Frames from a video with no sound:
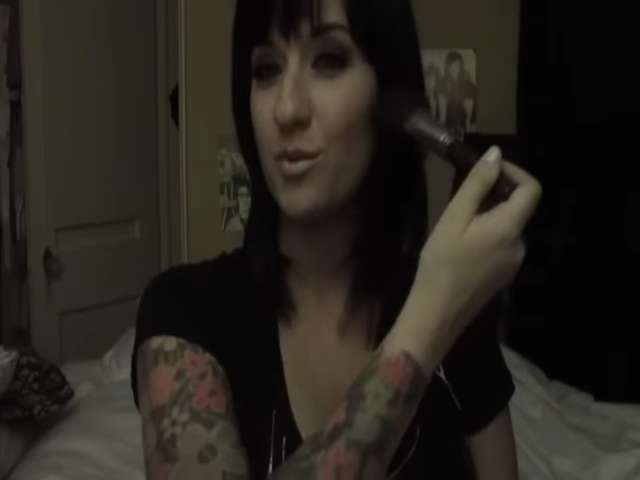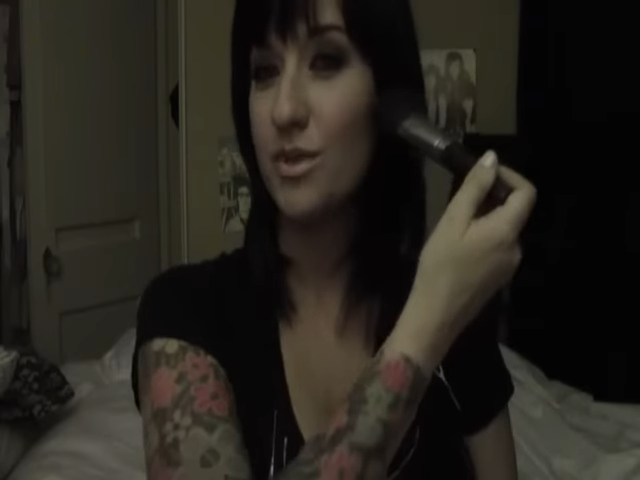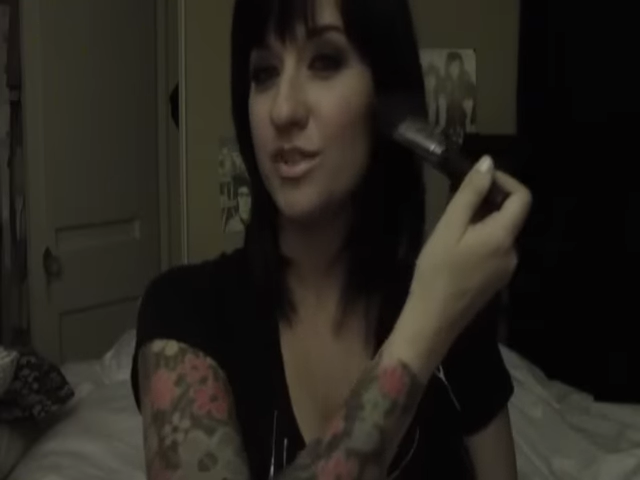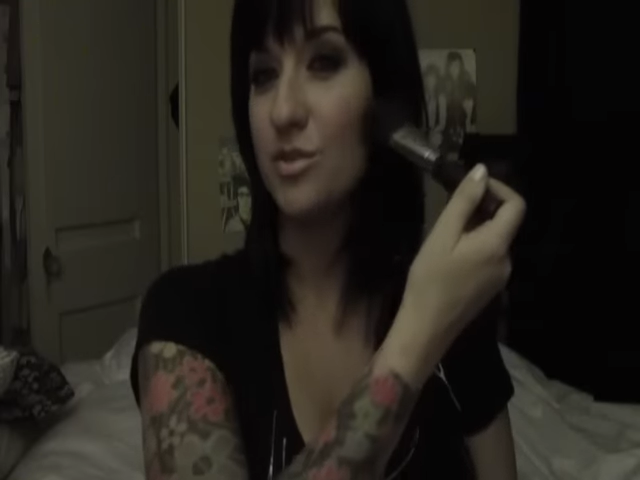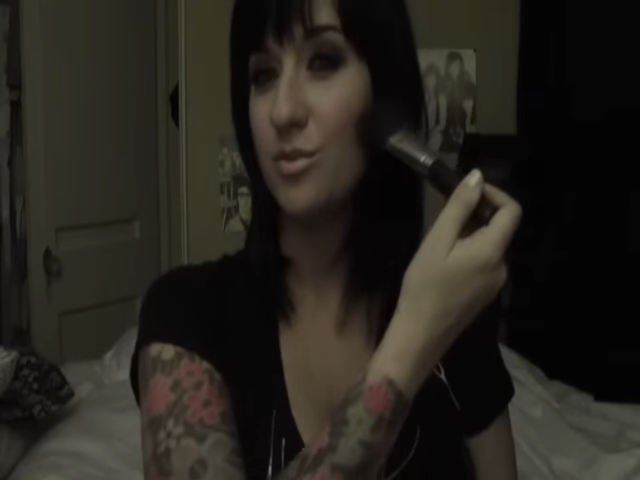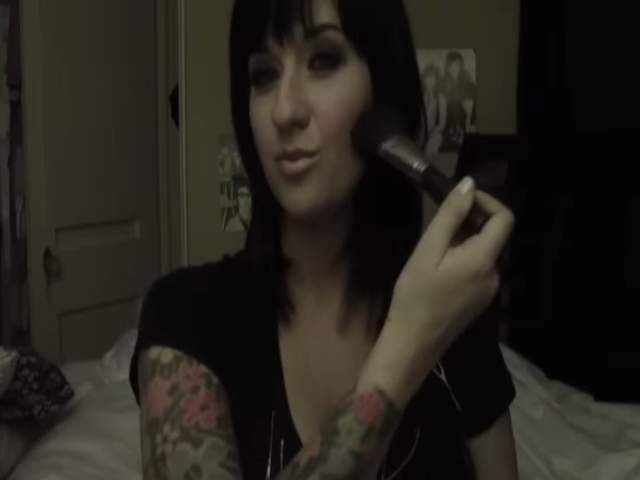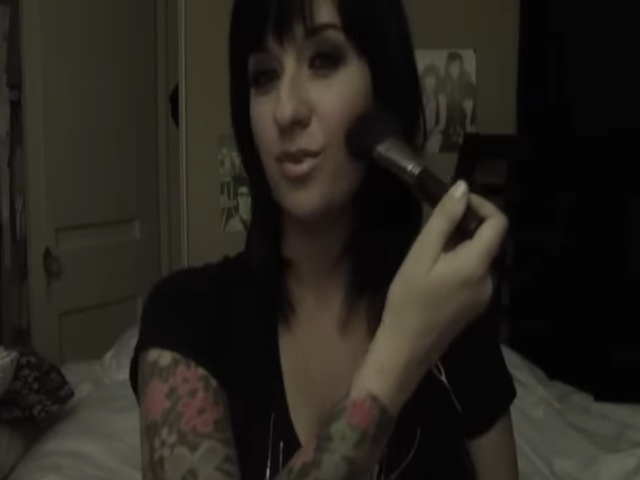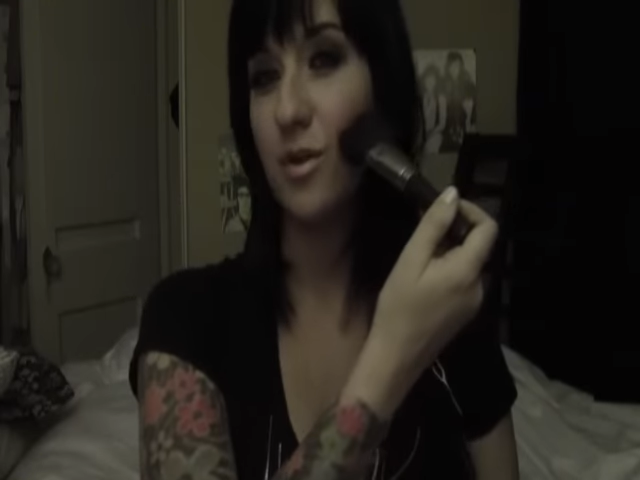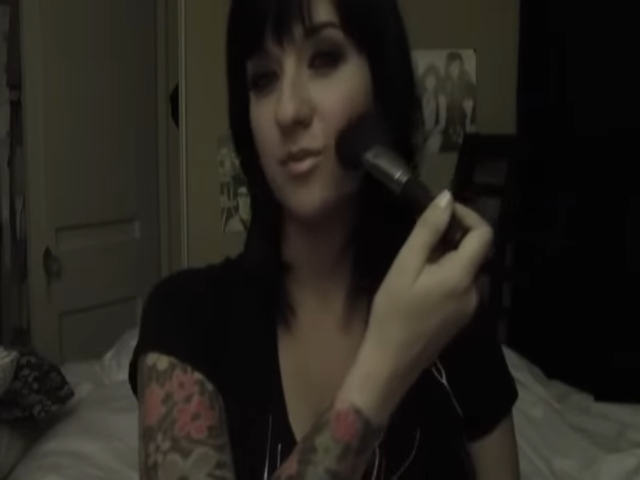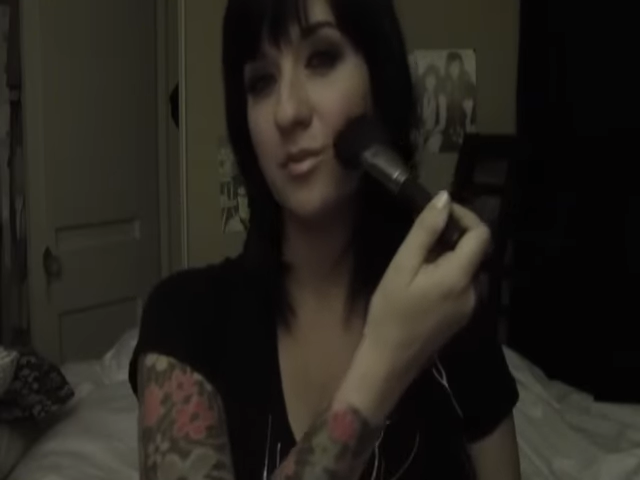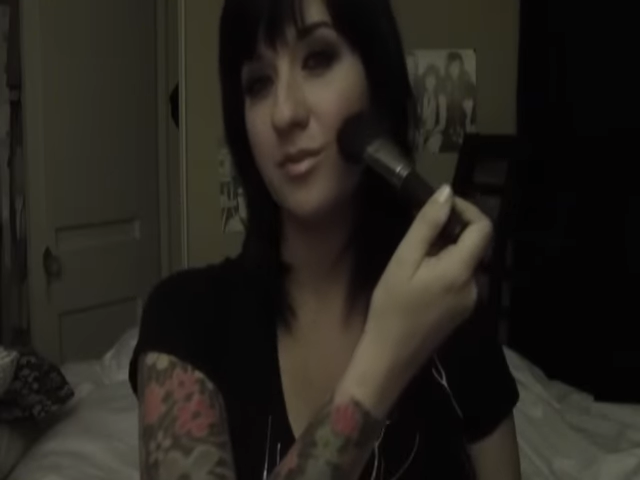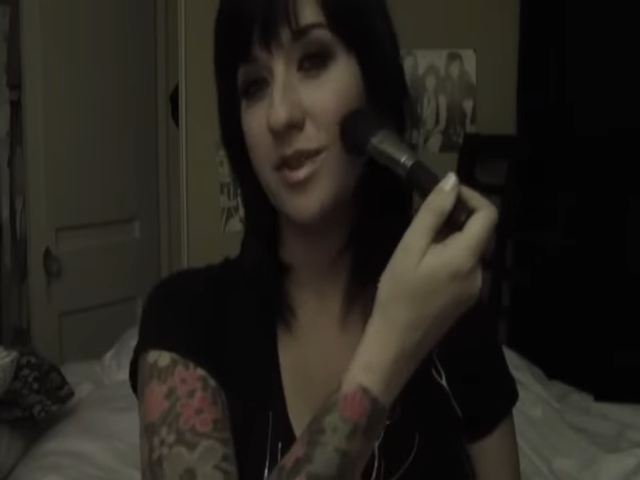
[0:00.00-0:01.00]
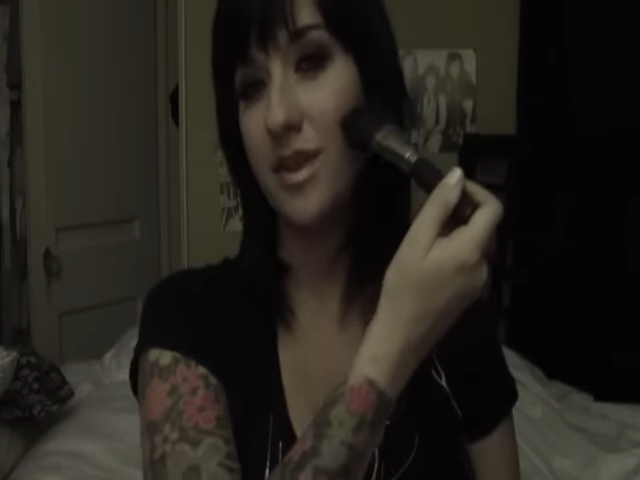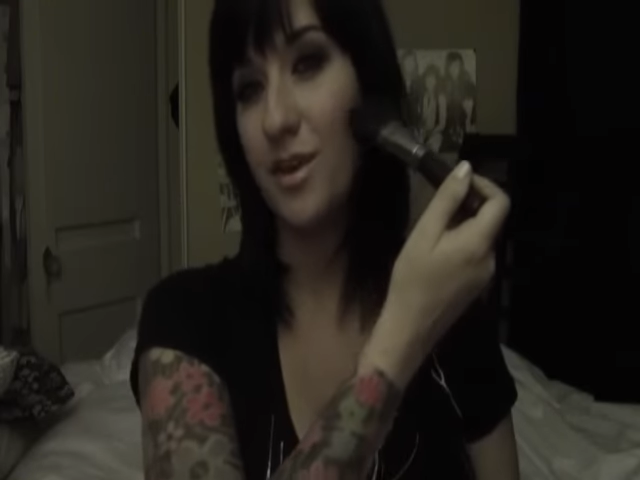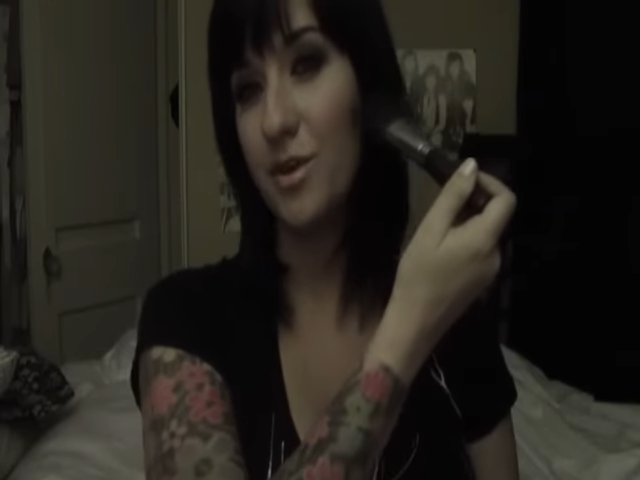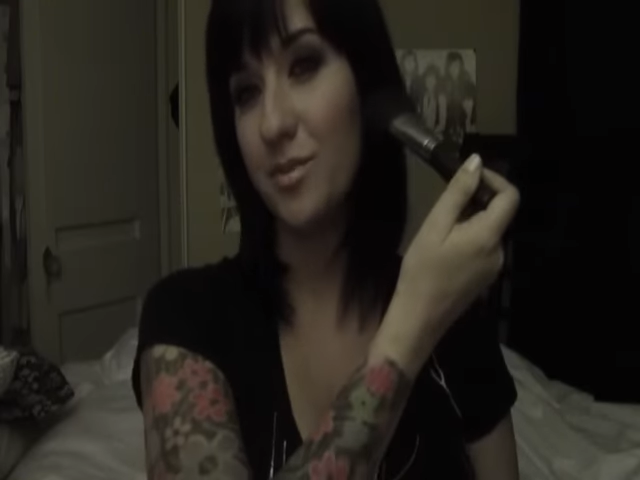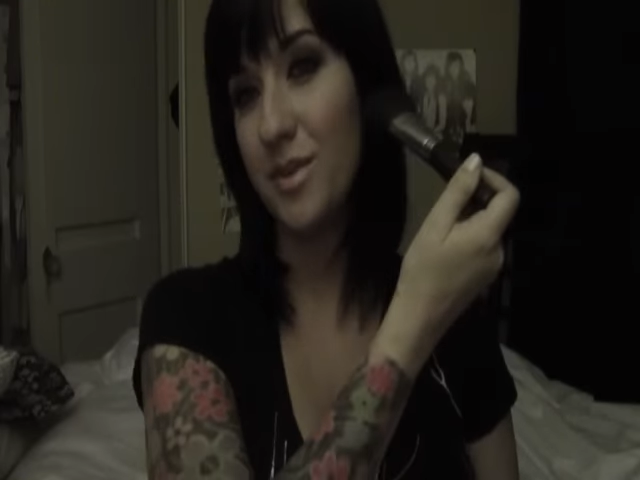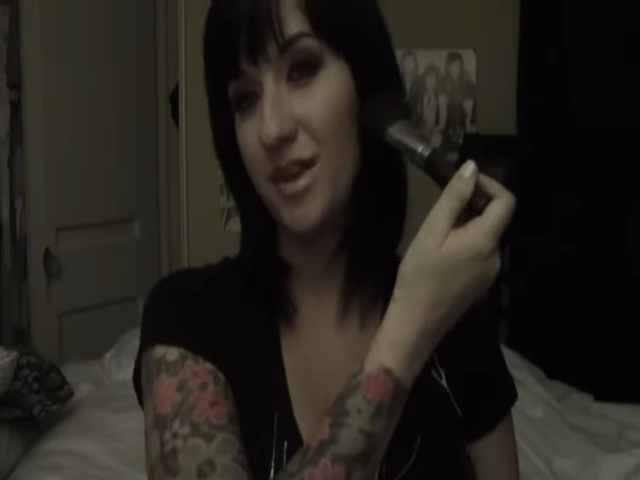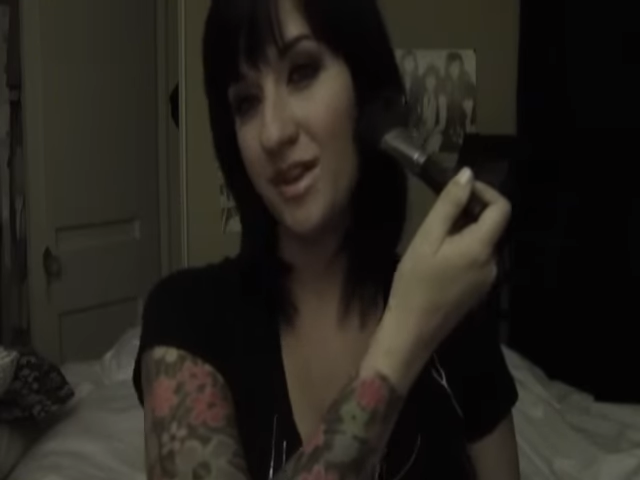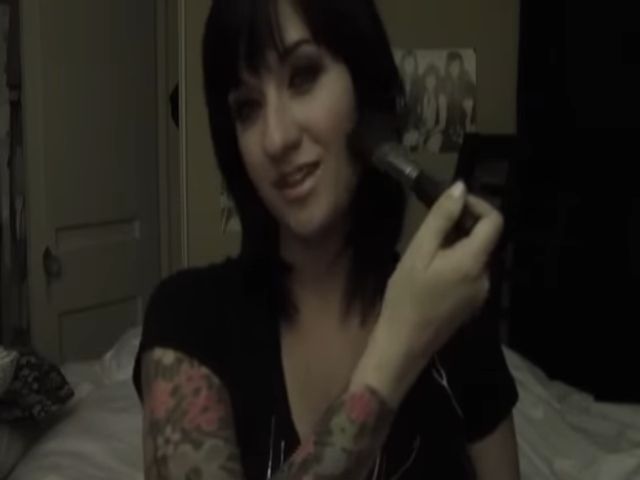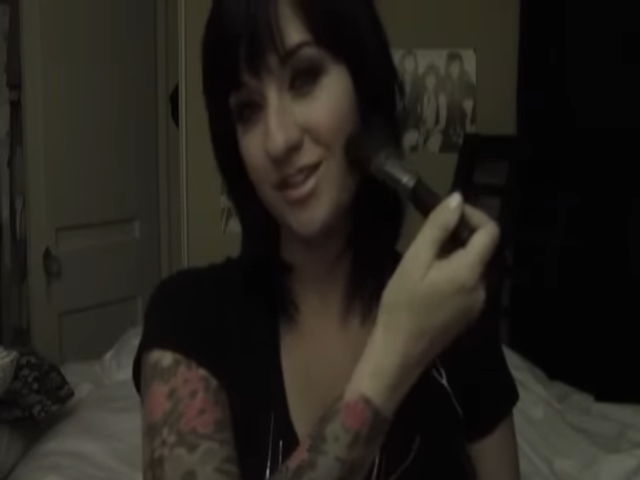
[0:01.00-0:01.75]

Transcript: which you'll probably hear me